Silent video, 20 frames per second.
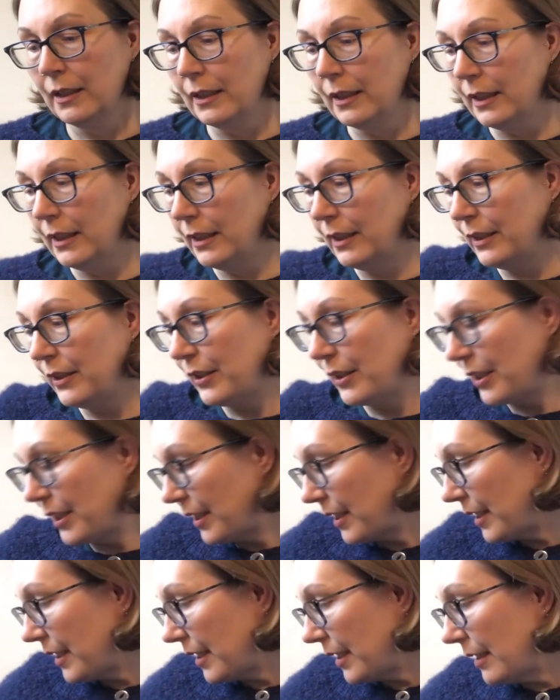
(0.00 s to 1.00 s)

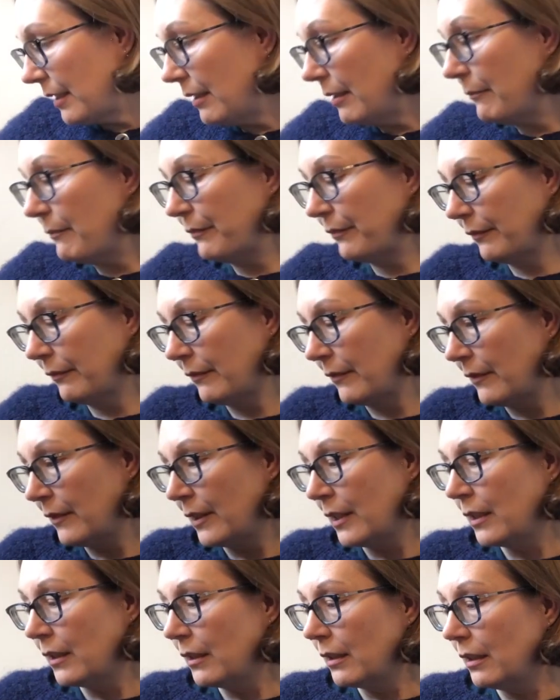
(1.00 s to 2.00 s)
It's
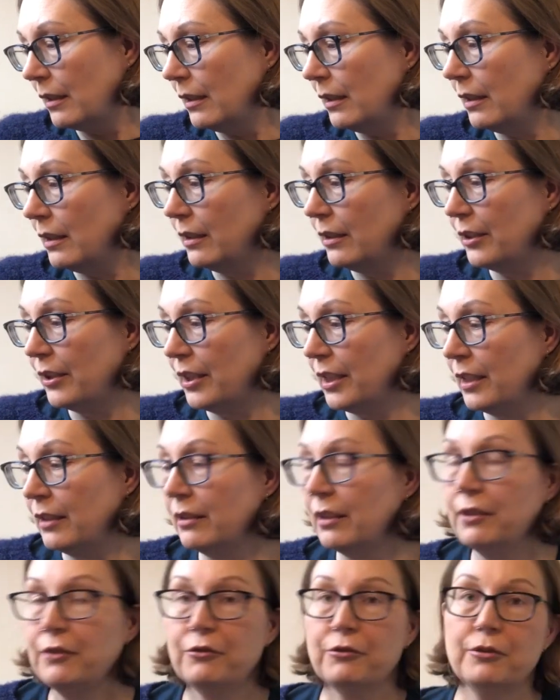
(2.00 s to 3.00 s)
the thing
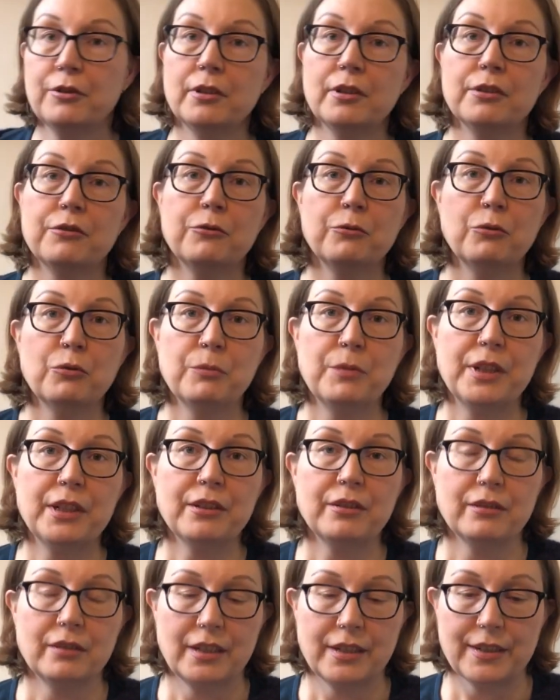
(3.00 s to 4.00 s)
that drew me
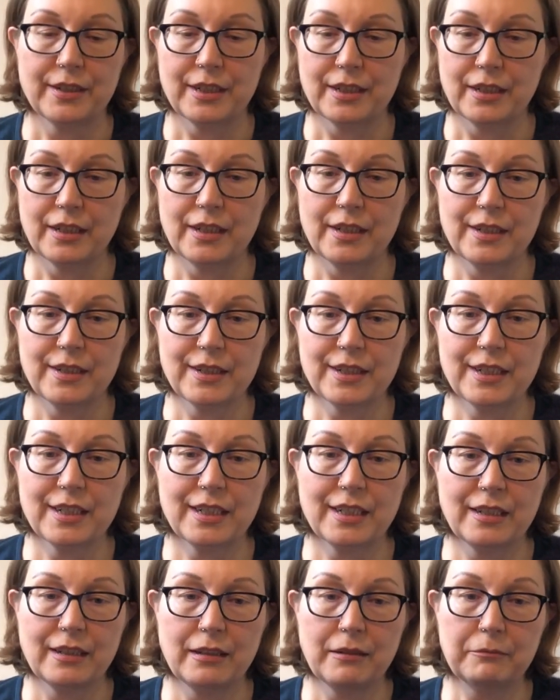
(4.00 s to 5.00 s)
to this is
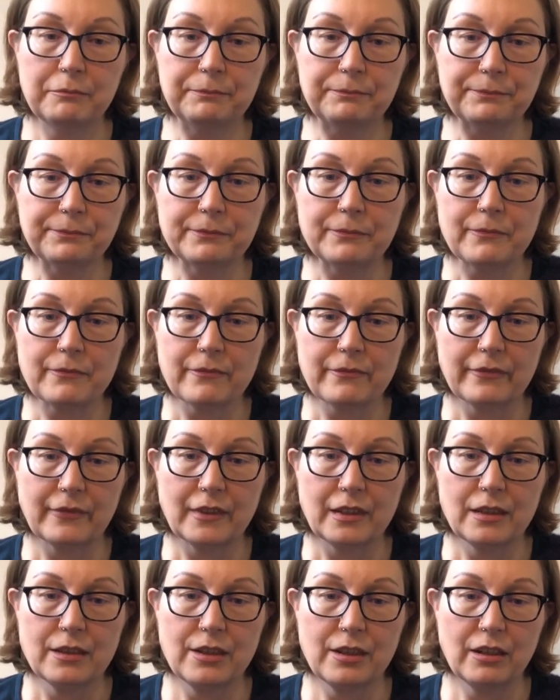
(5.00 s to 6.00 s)

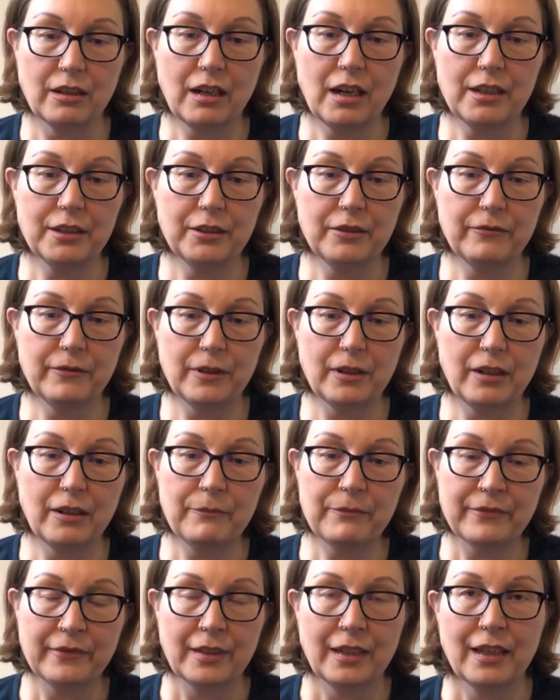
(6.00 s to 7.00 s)
the kind of a
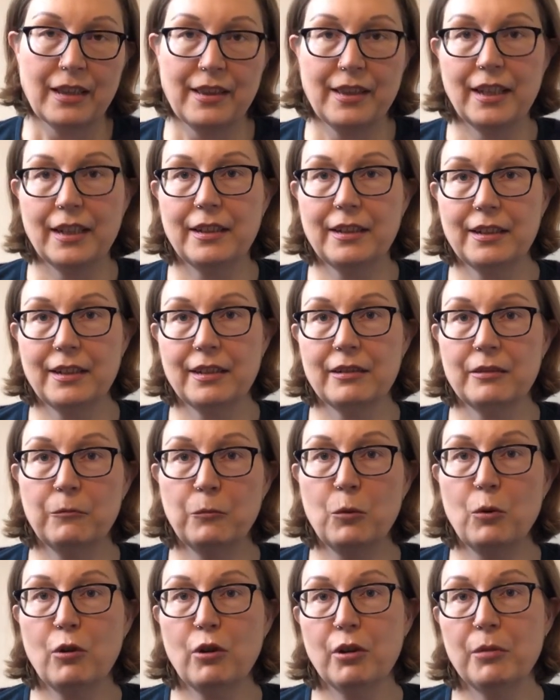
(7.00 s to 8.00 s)
thick,
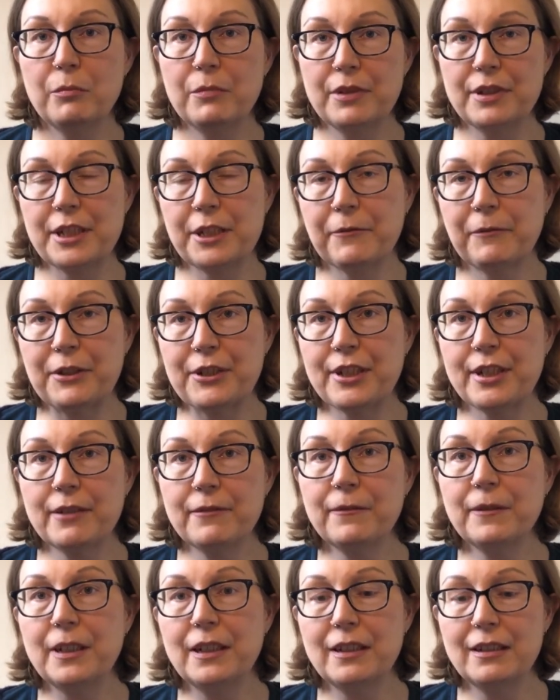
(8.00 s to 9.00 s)
warm, squishy
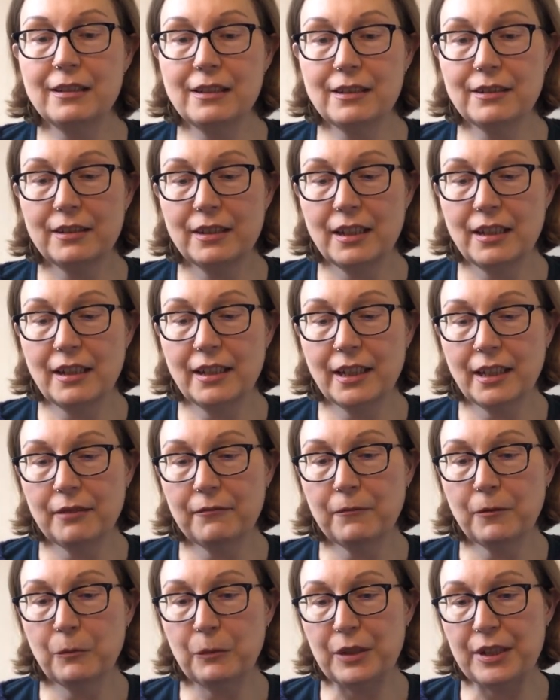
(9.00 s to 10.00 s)
feel that I get
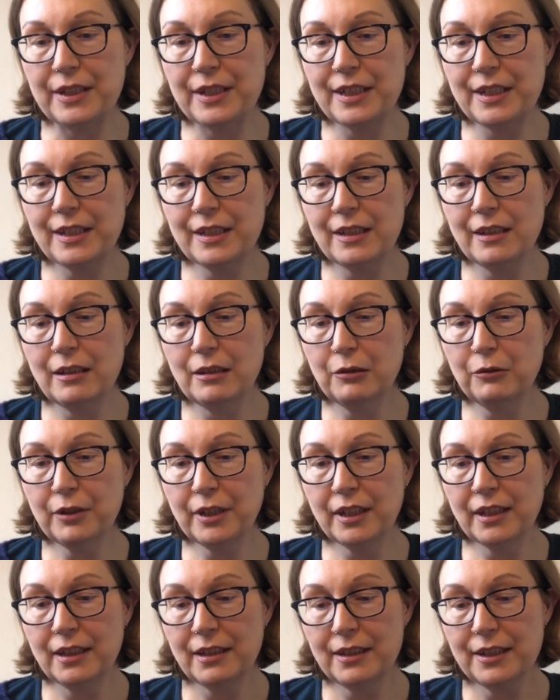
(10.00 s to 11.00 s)
from this
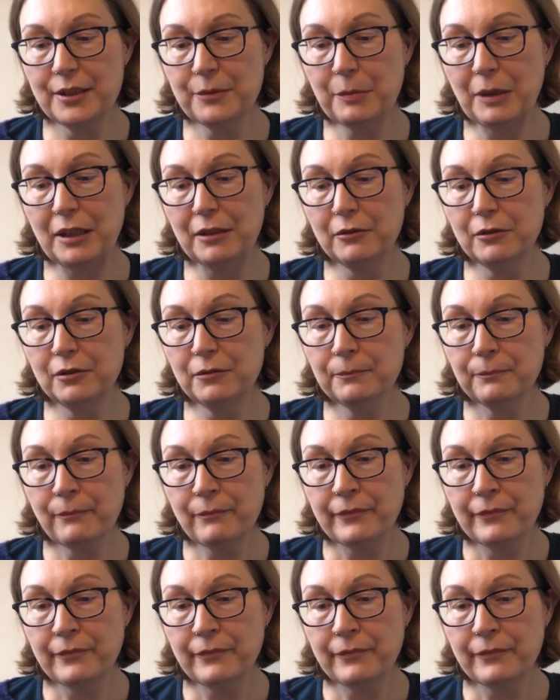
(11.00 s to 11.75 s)
looking at this pattern.